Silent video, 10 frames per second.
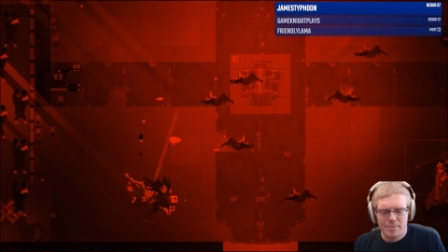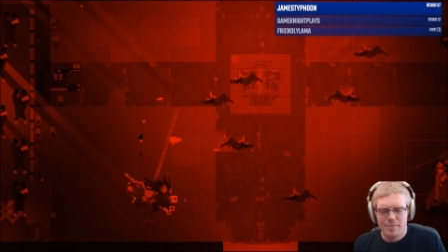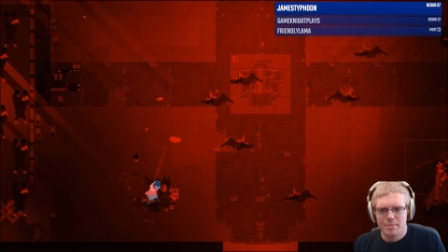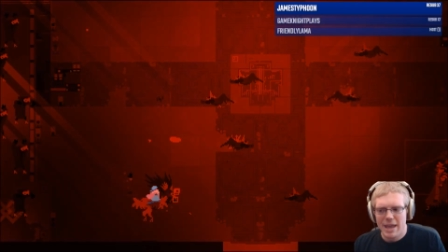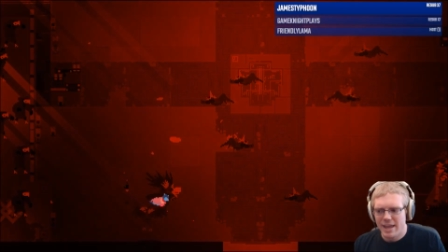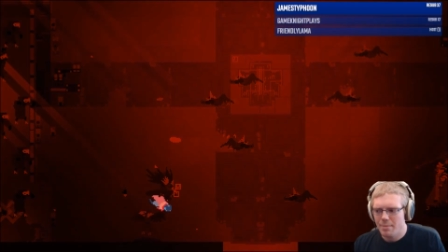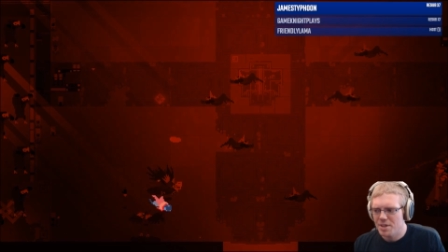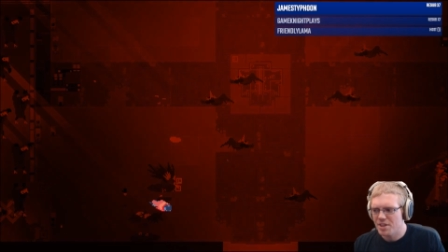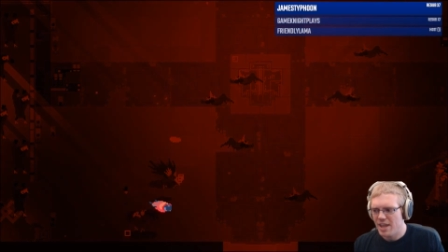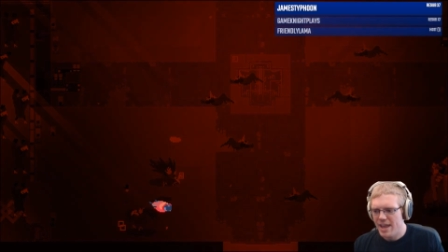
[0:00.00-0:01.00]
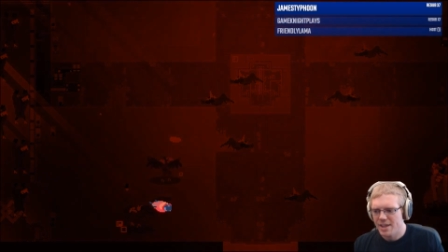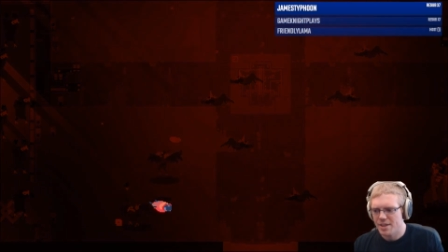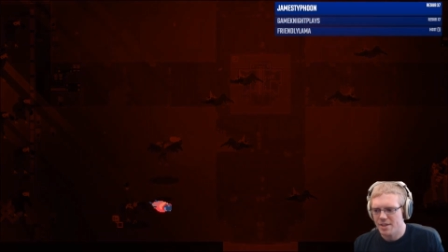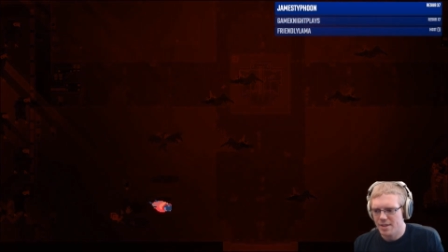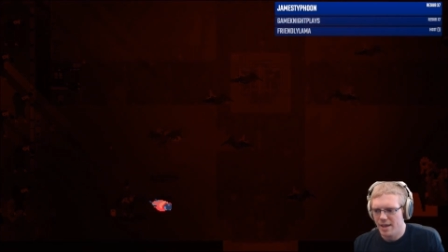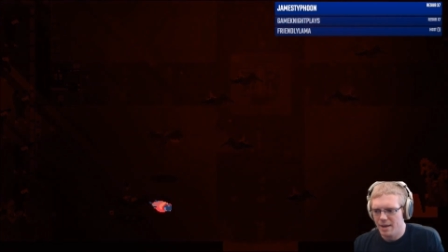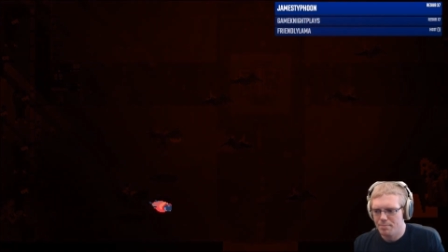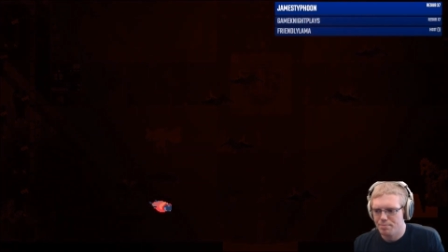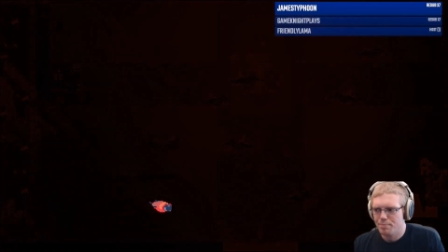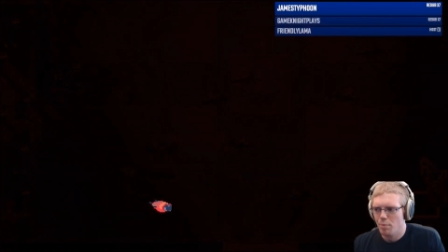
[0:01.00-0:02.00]
making mistakes in
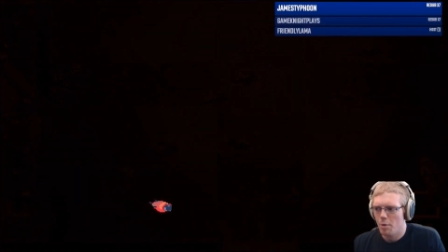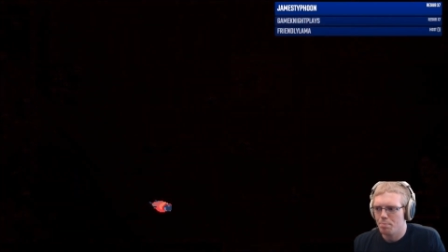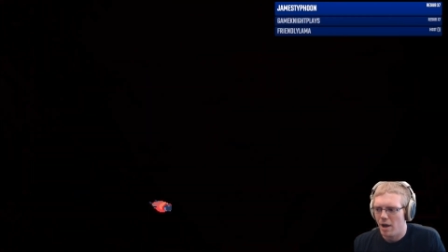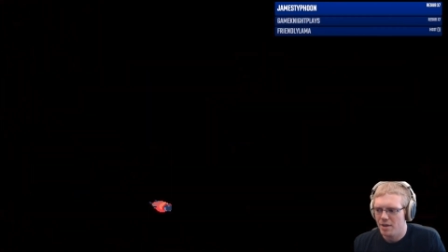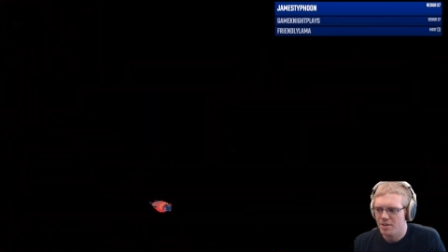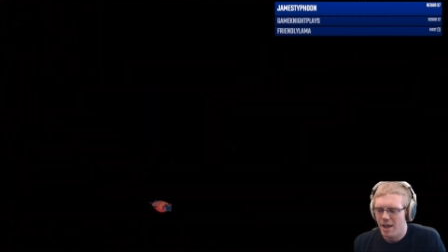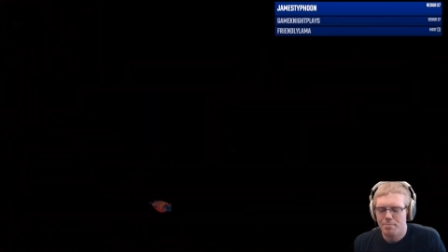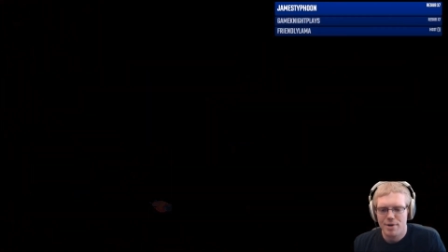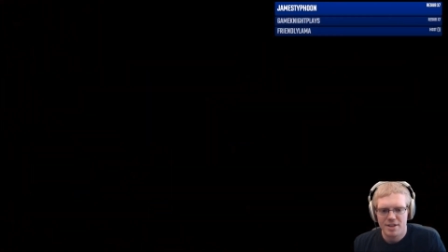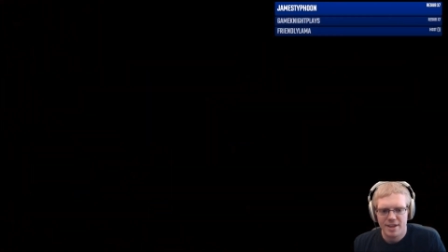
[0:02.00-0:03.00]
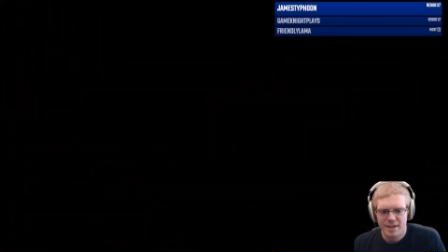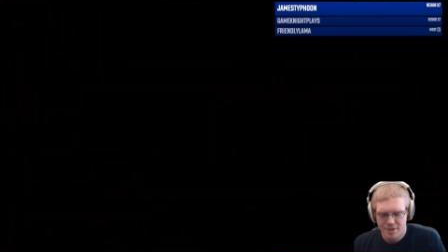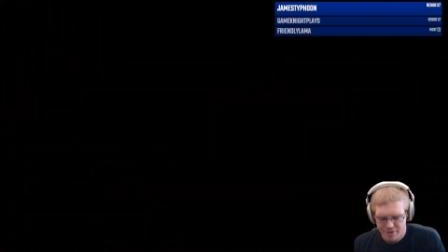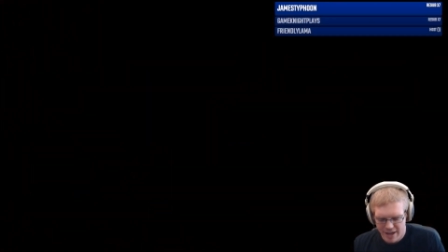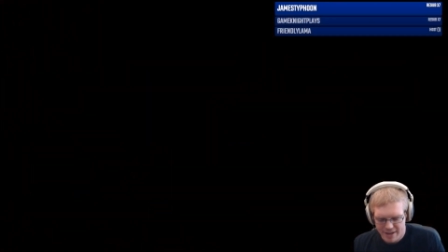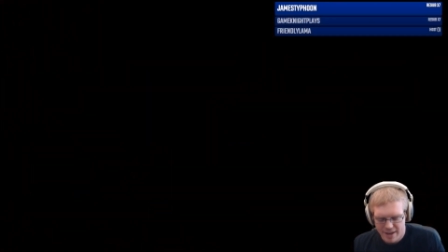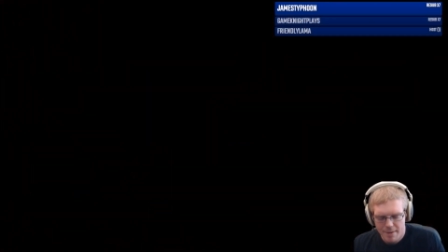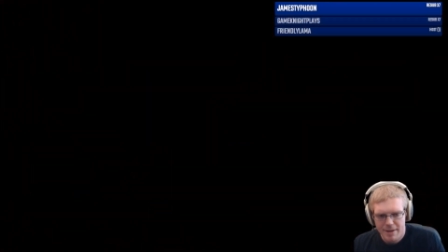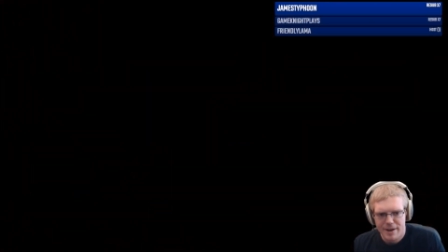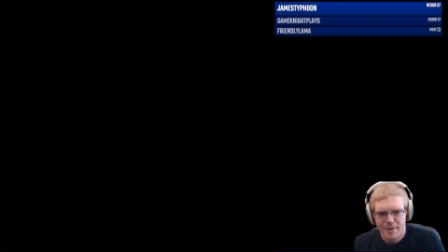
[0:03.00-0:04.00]
what buttons I'm pressing to hit
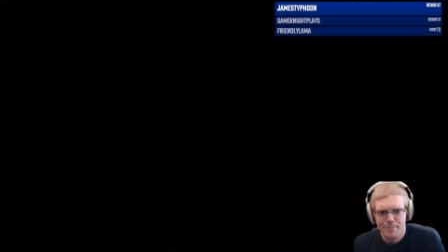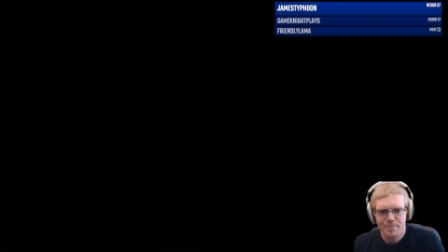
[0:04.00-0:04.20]
him here.